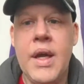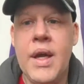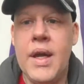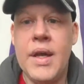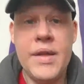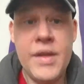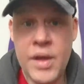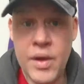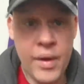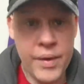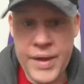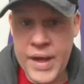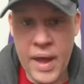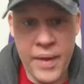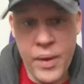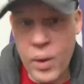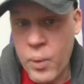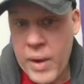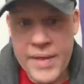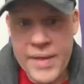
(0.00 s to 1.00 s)
And the
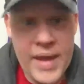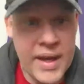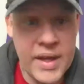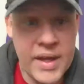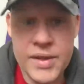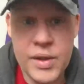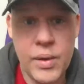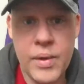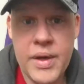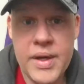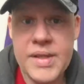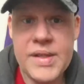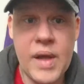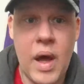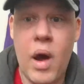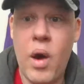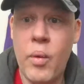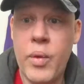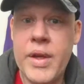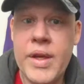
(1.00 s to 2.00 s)
other way they could do it is,
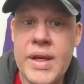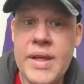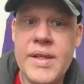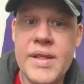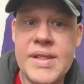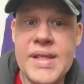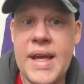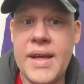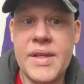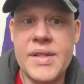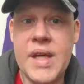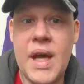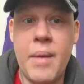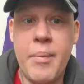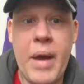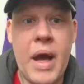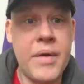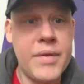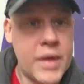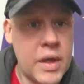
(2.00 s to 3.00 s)
we need to take a
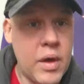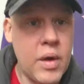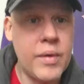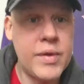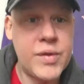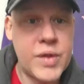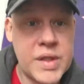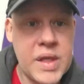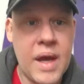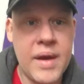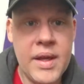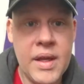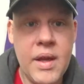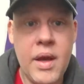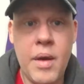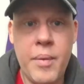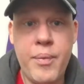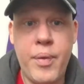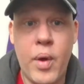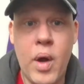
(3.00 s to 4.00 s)
timeout to go study
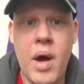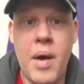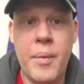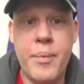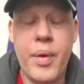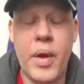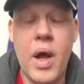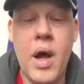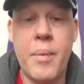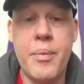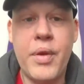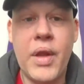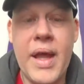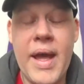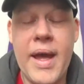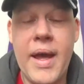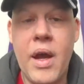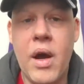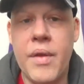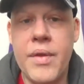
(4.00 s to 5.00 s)
a
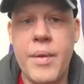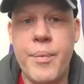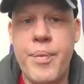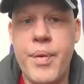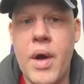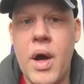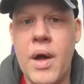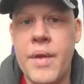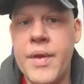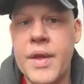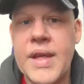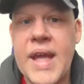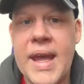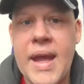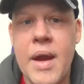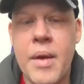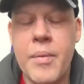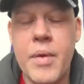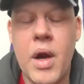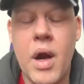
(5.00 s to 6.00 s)
play on the
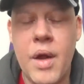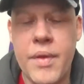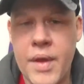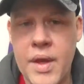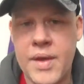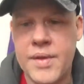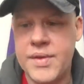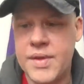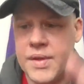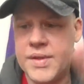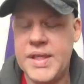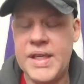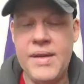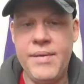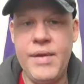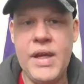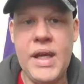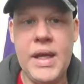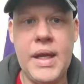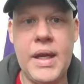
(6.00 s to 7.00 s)
camera, on the
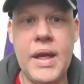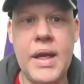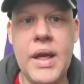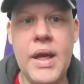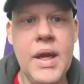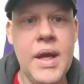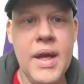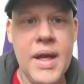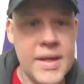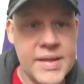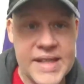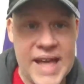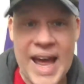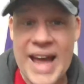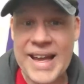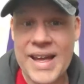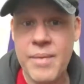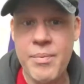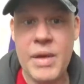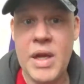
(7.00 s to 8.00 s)
TV. is
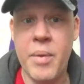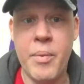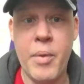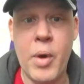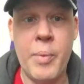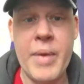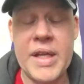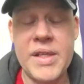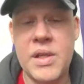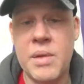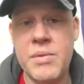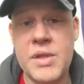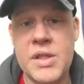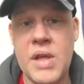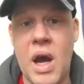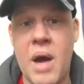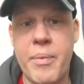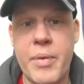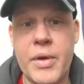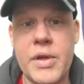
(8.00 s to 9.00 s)
that can be a momentum
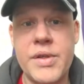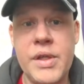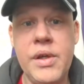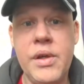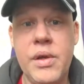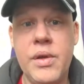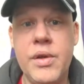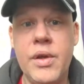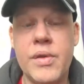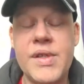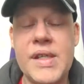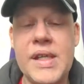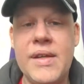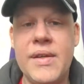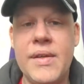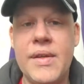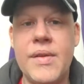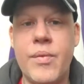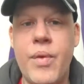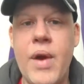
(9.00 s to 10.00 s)
stopper too. You'll
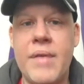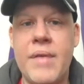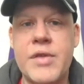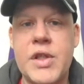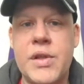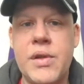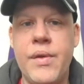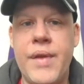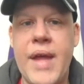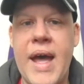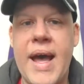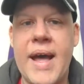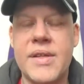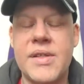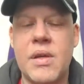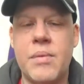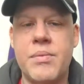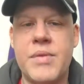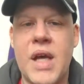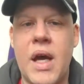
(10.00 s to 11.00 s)
see refs do that
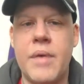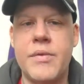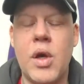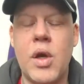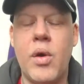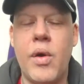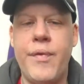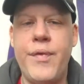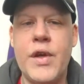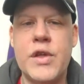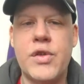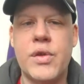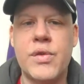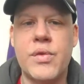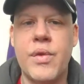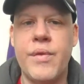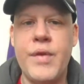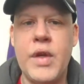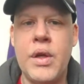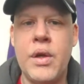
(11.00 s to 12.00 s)
sometimes. Oh, officials
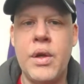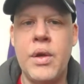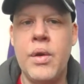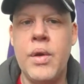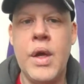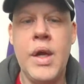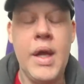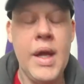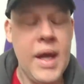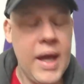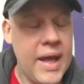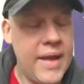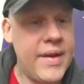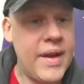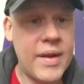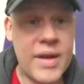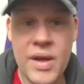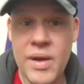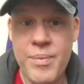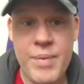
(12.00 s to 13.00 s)
review. And
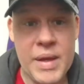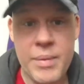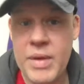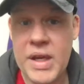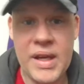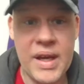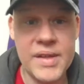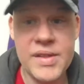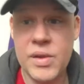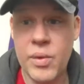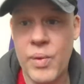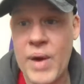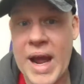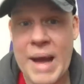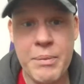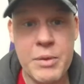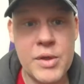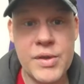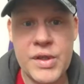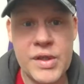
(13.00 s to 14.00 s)
it could be because the
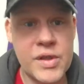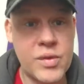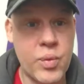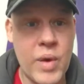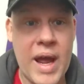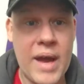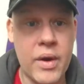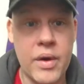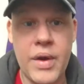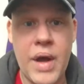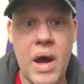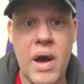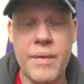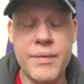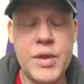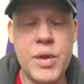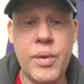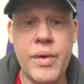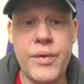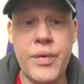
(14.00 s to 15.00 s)
Raptors just rattled
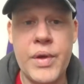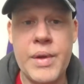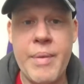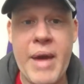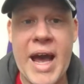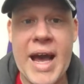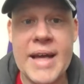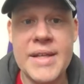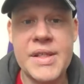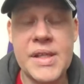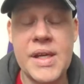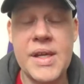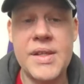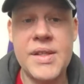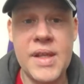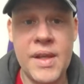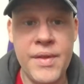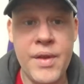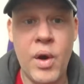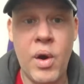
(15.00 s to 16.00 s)
off 2 or 3
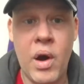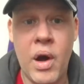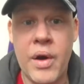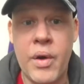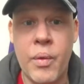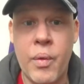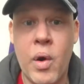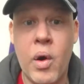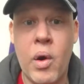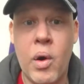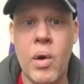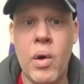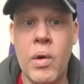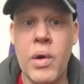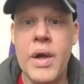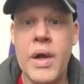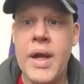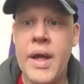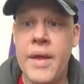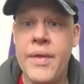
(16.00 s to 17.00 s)
baskets and they're on a
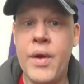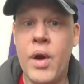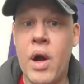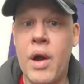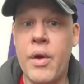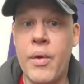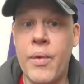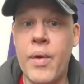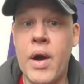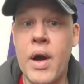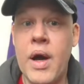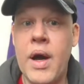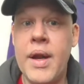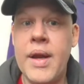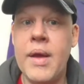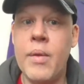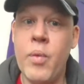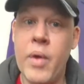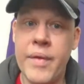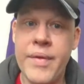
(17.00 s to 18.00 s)
roll and they're on a
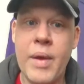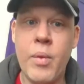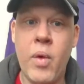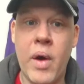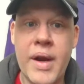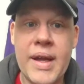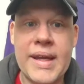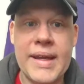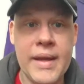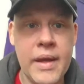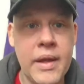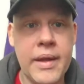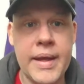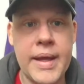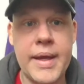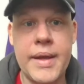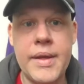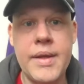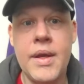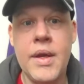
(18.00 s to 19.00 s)
run. And well, they want to kill
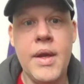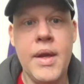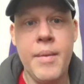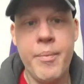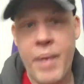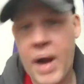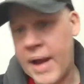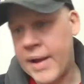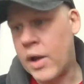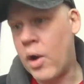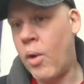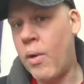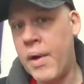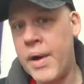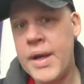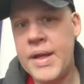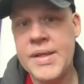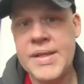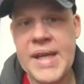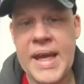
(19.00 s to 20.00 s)
it by
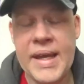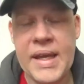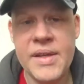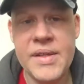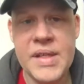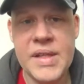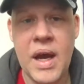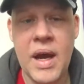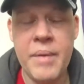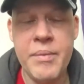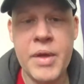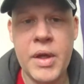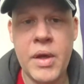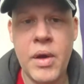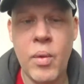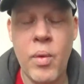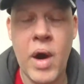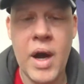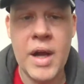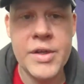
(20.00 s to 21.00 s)
going and taking time to
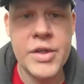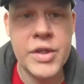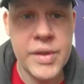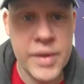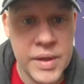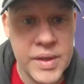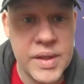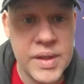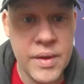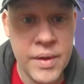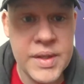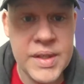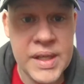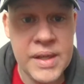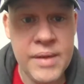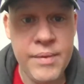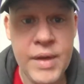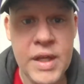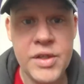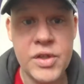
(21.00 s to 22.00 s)
go watch the
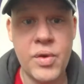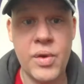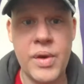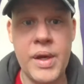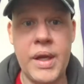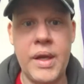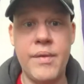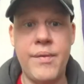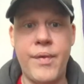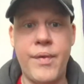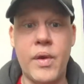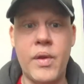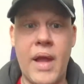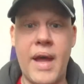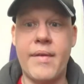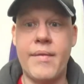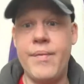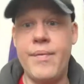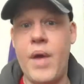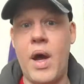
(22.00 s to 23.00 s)
TV screen for
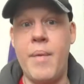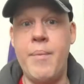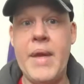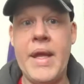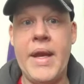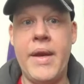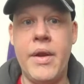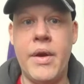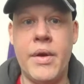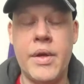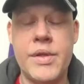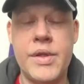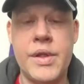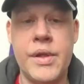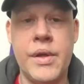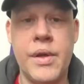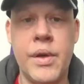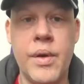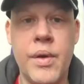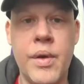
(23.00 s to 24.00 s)
like a minute or
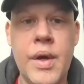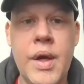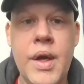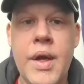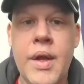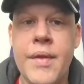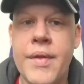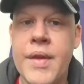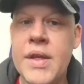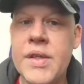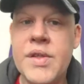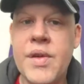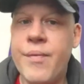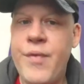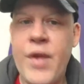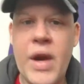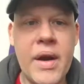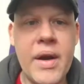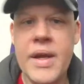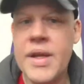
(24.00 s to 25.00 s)
two. These are
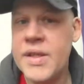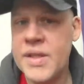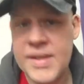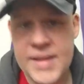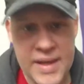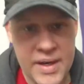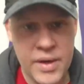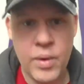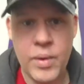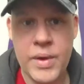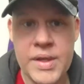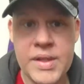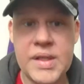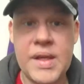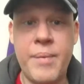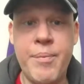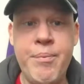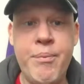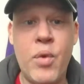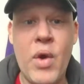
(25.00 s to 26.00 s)
very insidious
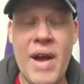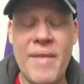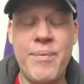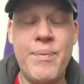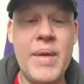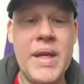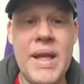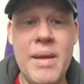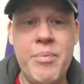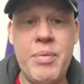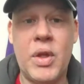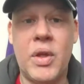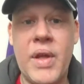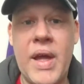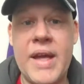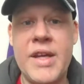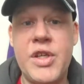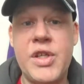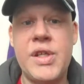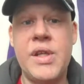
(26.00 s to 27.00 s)
ref
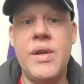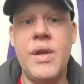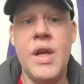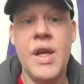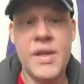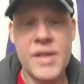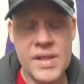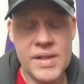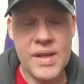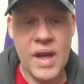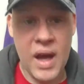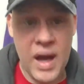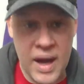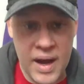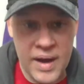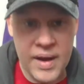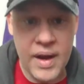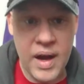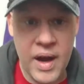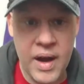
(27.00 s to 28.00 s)
manipulation
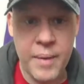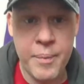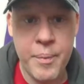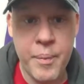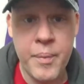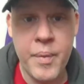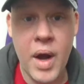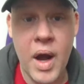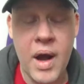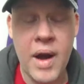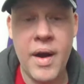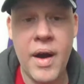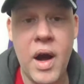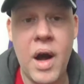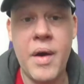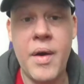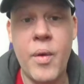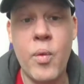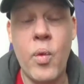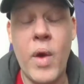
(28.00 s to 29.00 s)

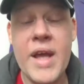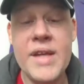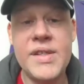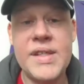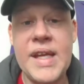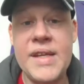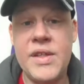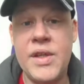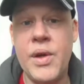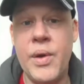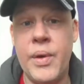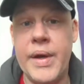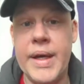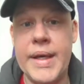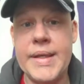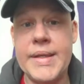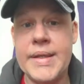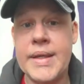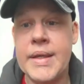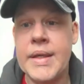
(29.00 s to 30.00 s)
ways they do
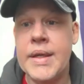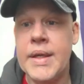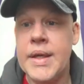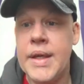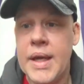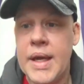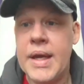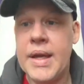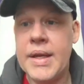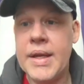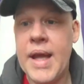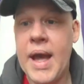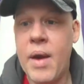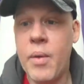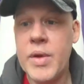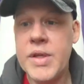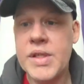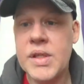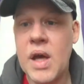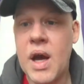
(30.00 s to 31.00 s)
it. And yeah,
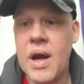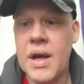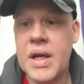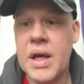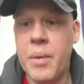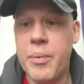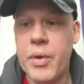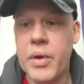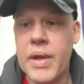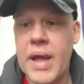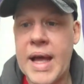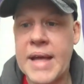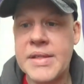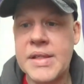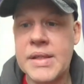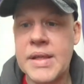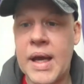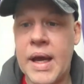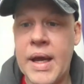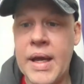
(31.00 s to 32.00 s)
we saw a couple
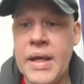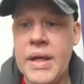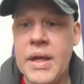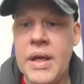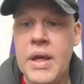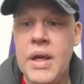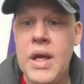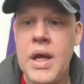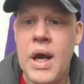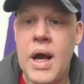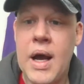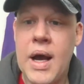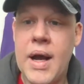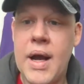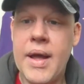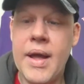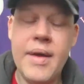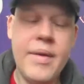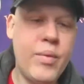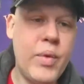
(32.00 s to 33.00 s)
last night
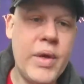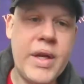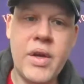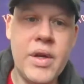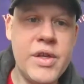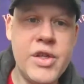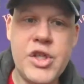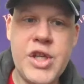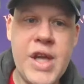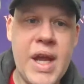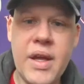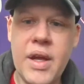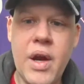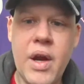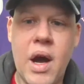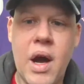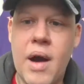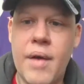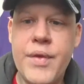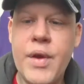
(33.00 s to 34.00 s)
and we couldn't shake it
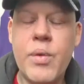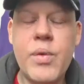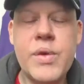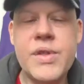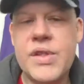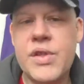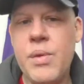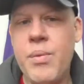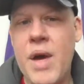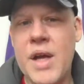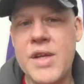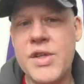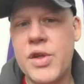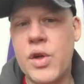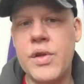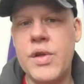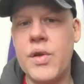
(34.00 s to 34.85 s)
off. There was too much